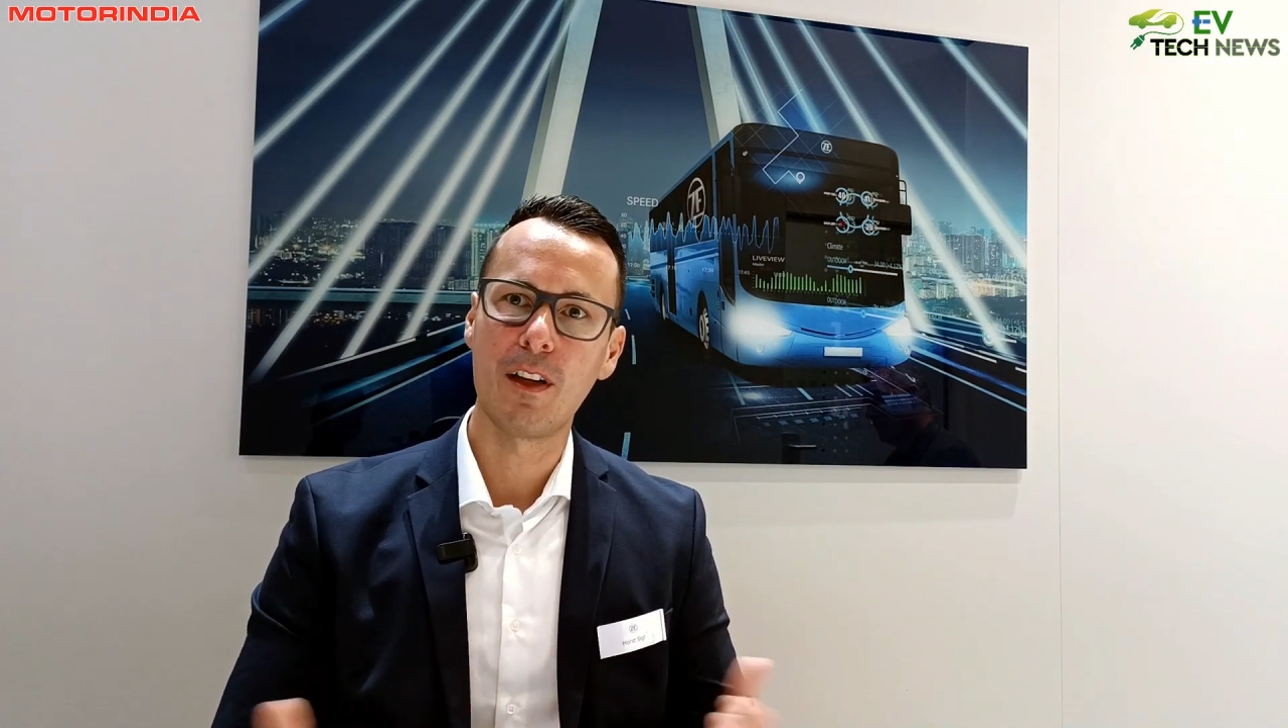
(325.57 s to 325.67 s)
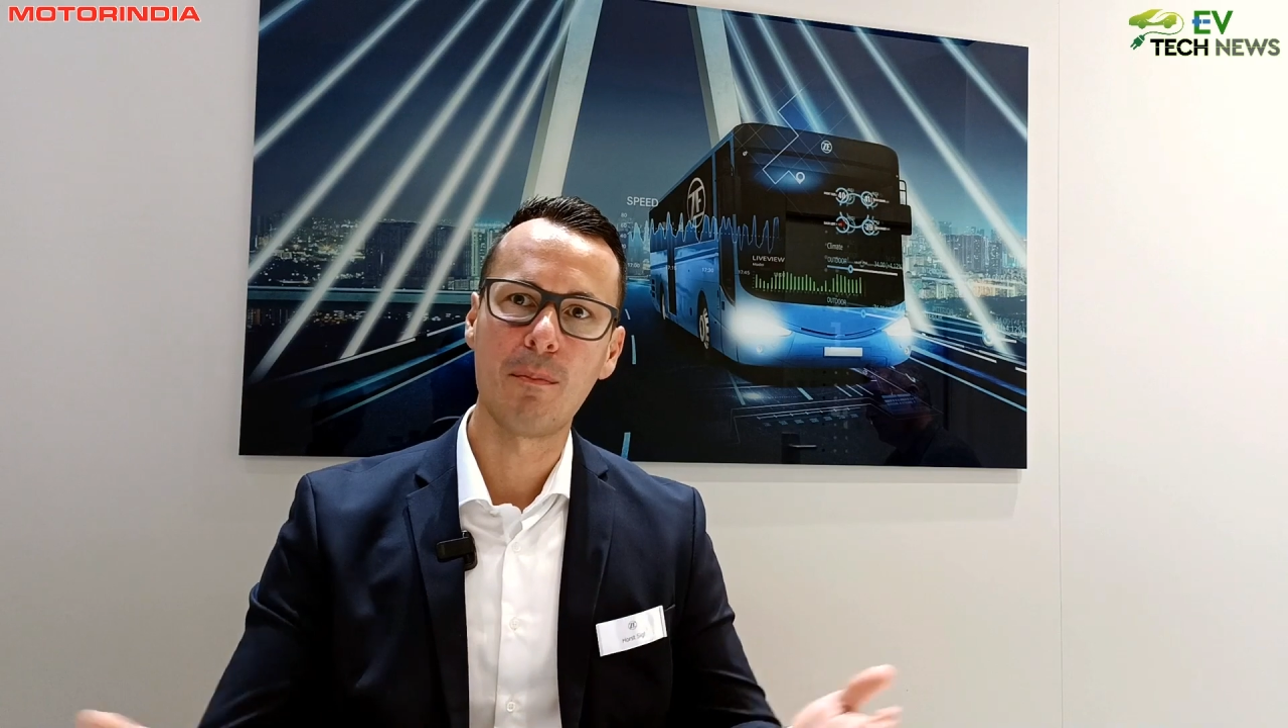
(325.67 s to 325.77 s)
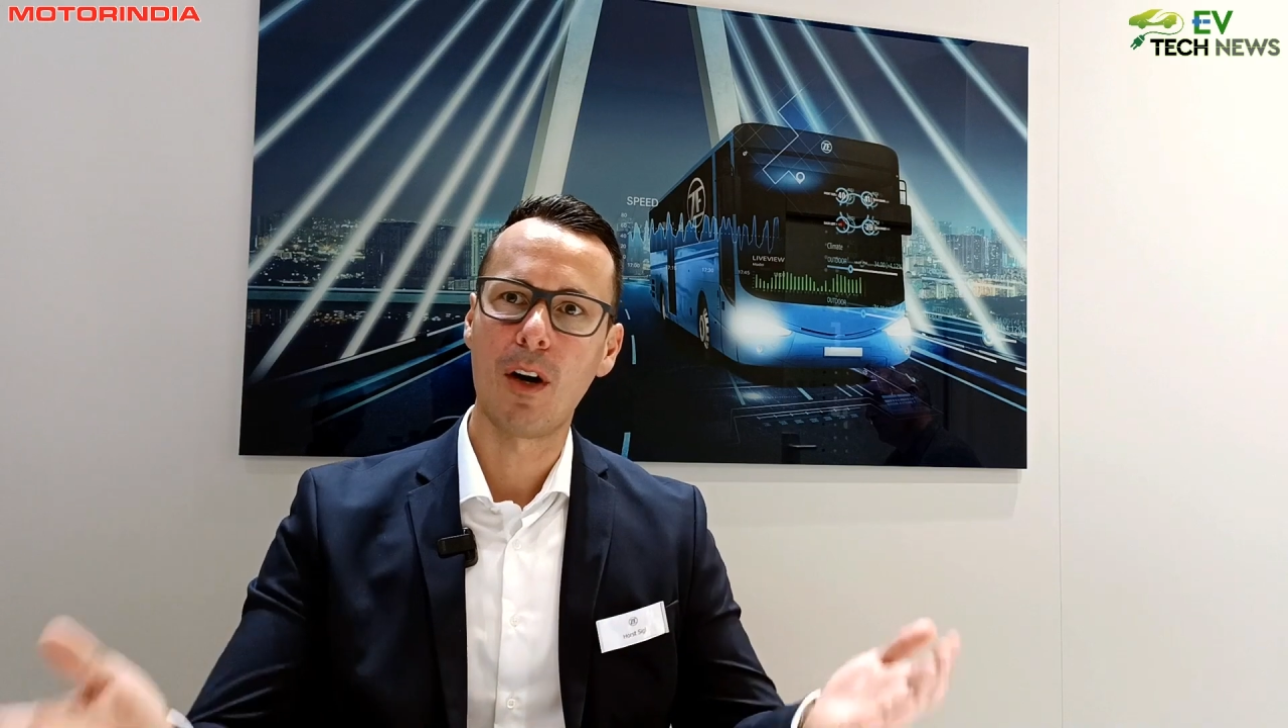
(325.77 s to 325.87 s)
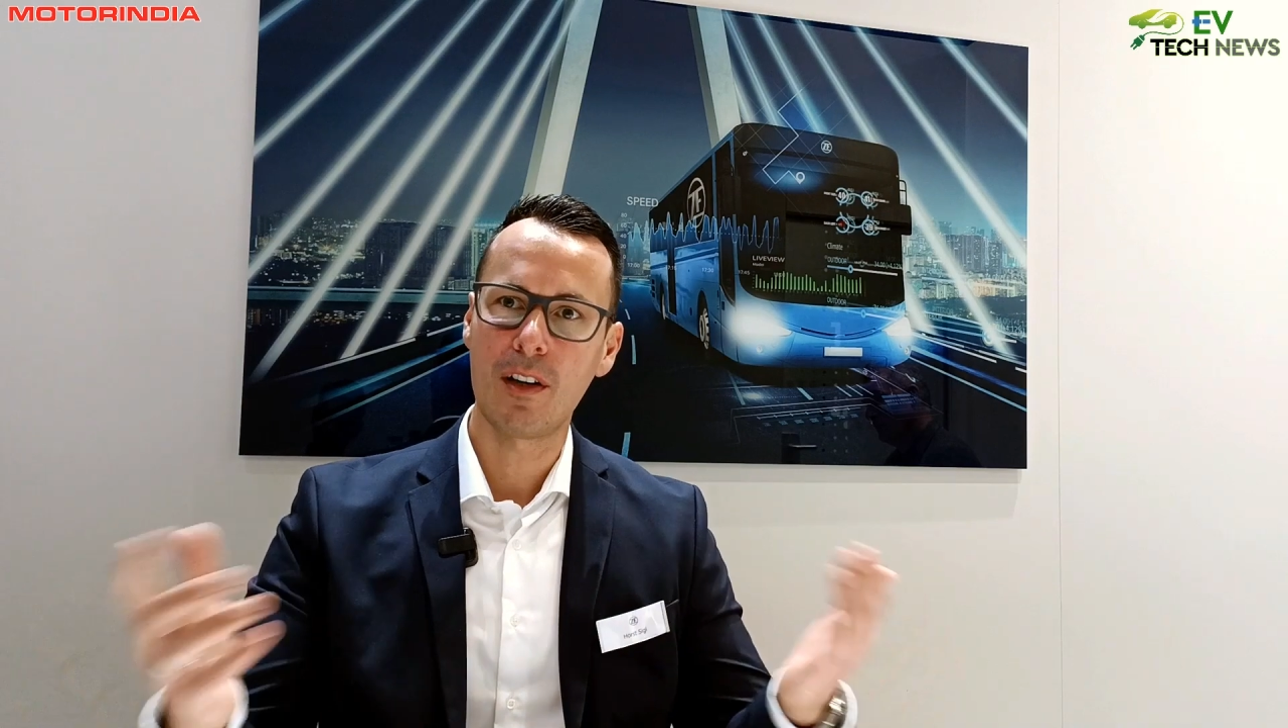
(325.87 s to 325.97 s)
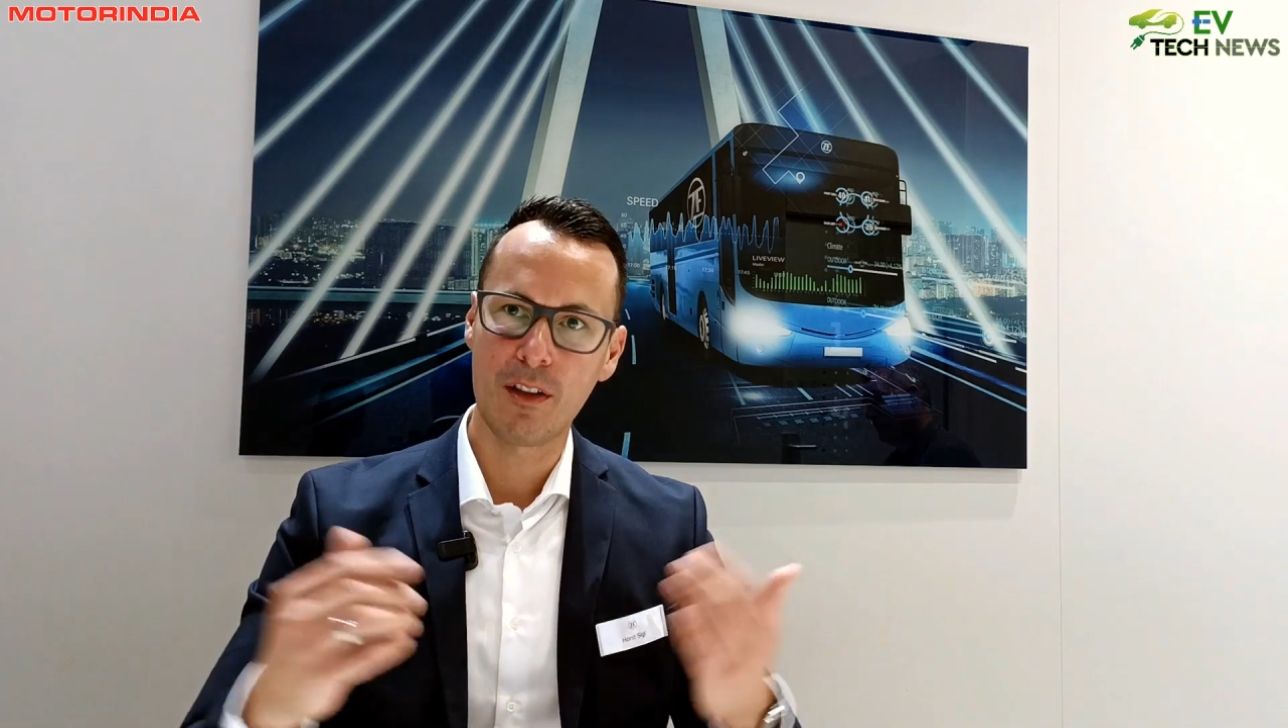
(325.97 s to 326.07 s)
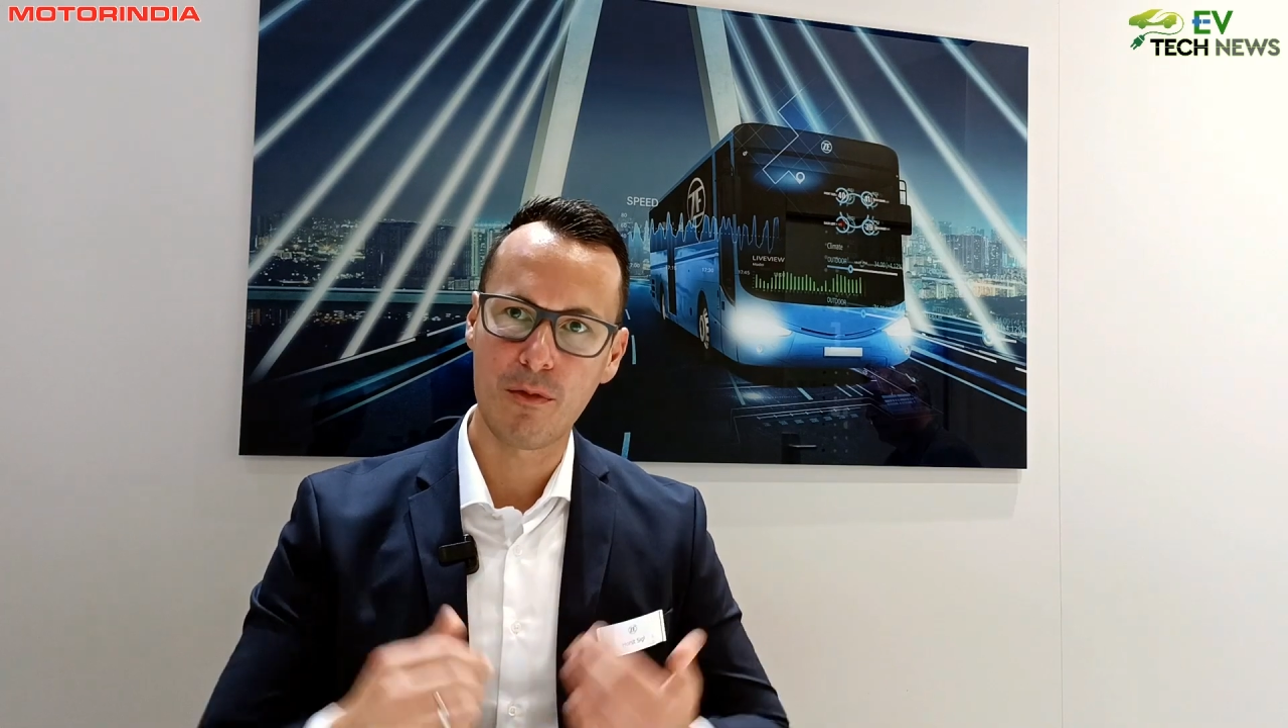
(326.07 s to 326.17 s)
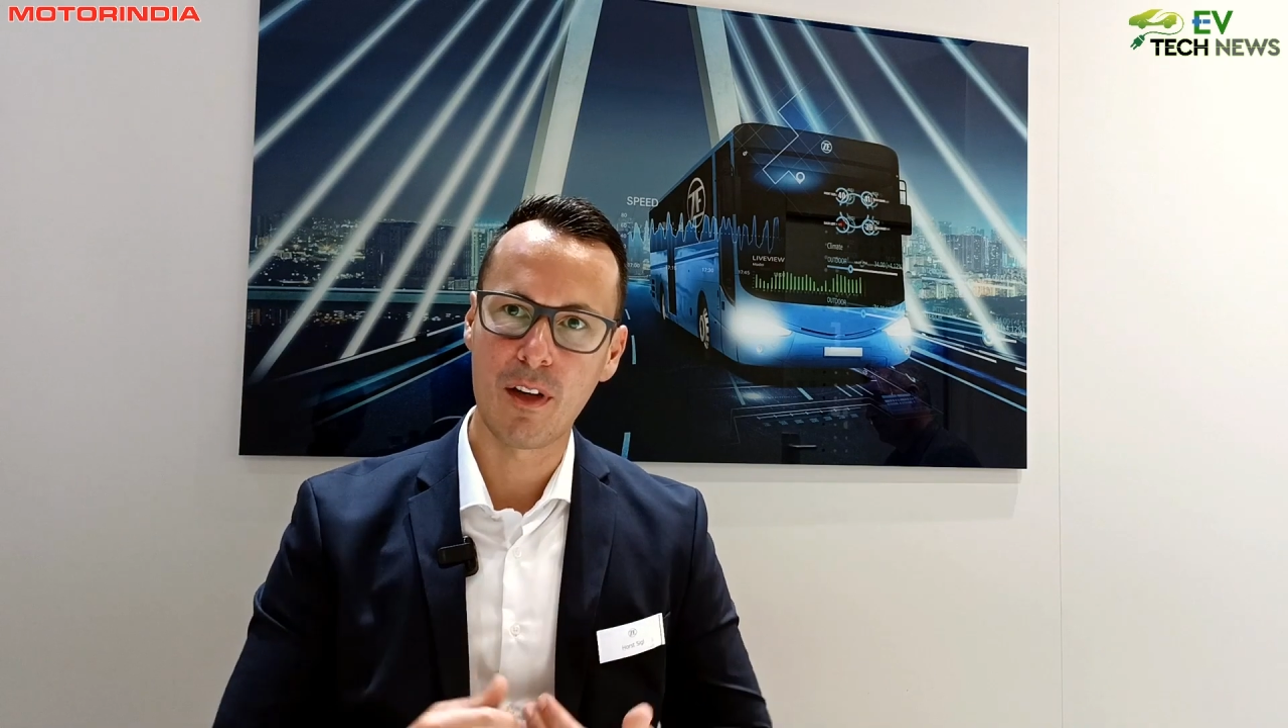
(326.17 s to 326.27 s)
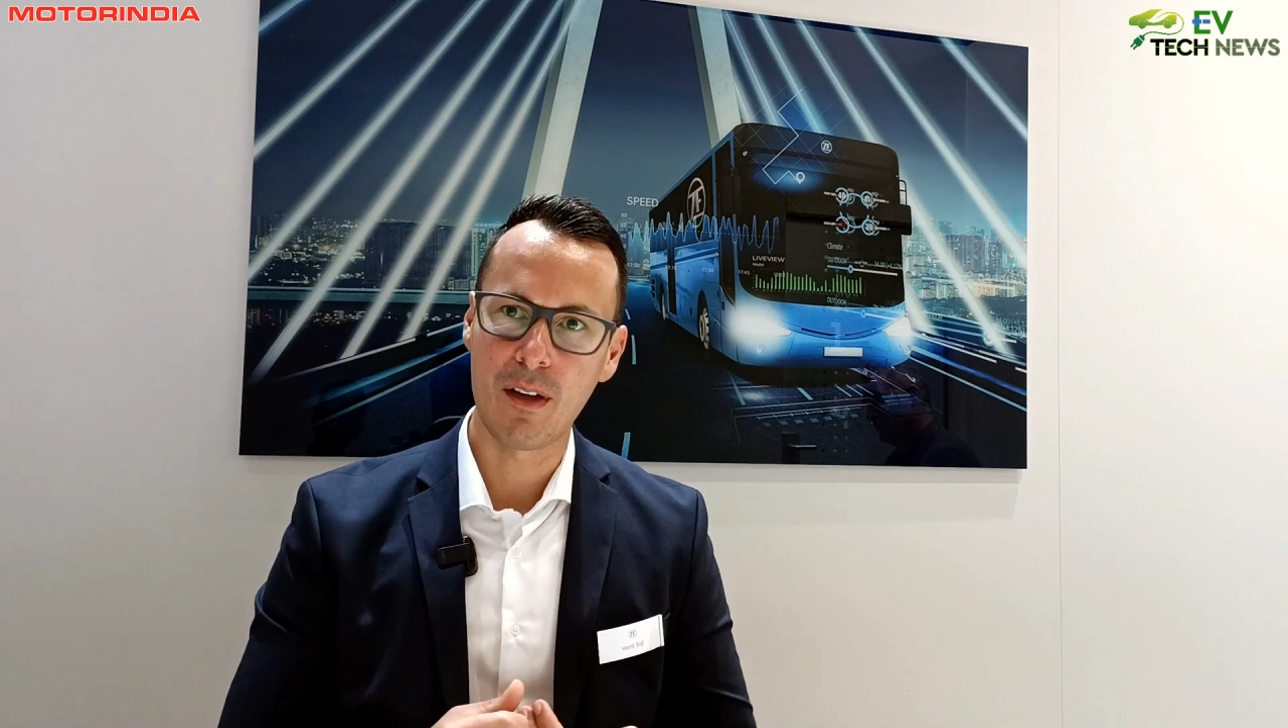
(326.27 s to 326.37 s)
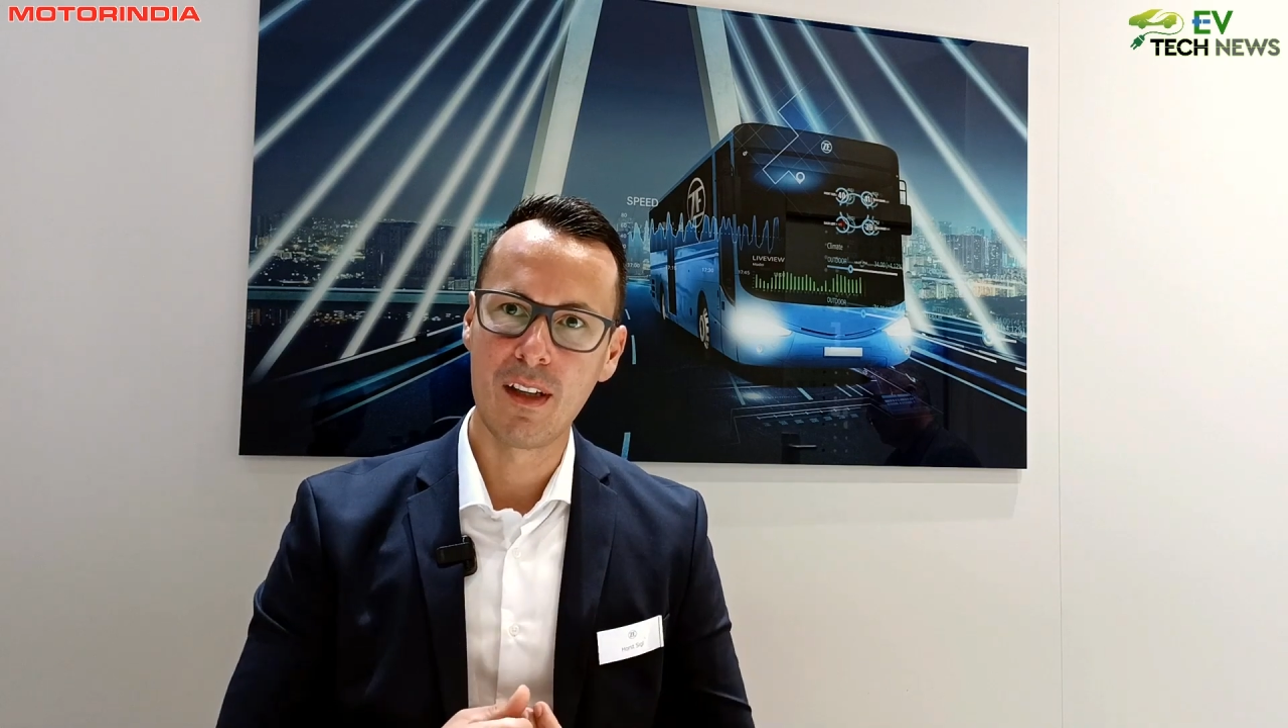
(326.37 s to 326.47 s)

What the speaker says: the market